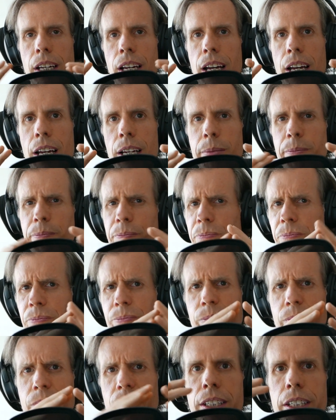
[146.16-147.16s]

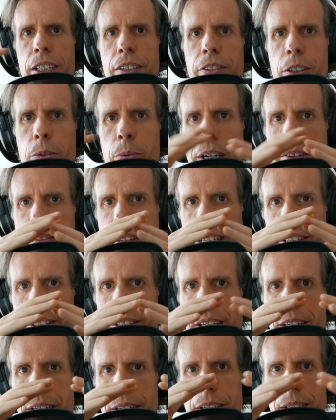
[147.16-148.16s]
the different wavelengths
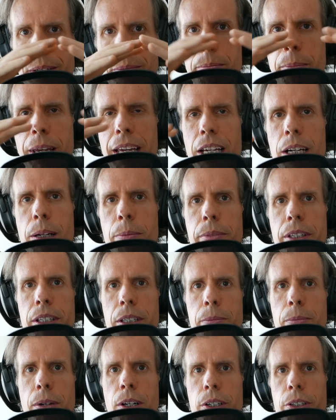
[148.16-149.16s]
that make up
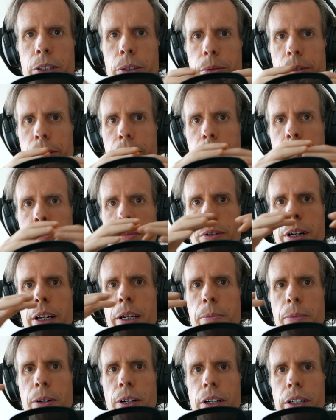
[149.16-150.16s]
this pulse will spread
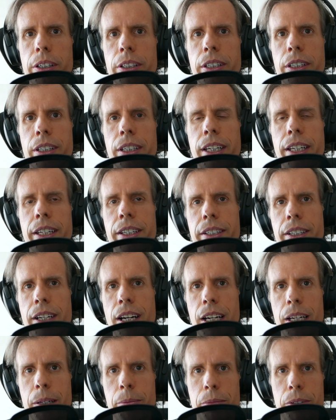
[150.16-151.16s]
apart in
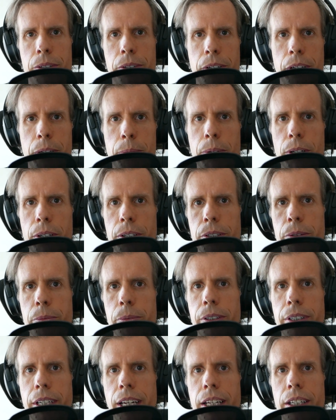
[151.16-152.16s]
time. So your pulse
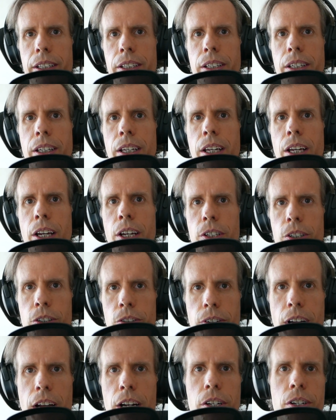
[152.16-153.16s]
will get
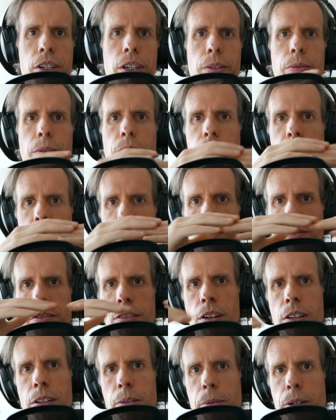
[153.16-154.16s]
stretched, it will just
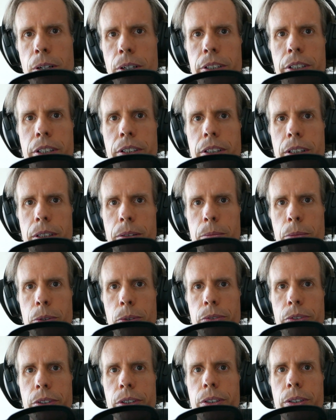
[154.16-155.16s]
fall apart as it
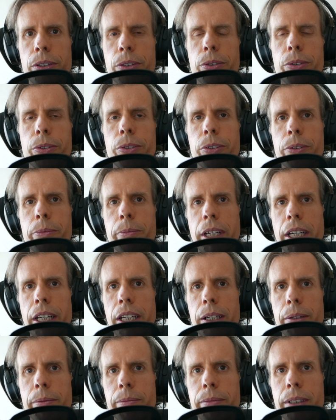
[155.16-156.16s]
moves through the
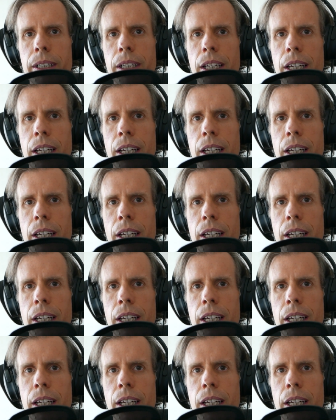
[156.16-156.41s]
medium.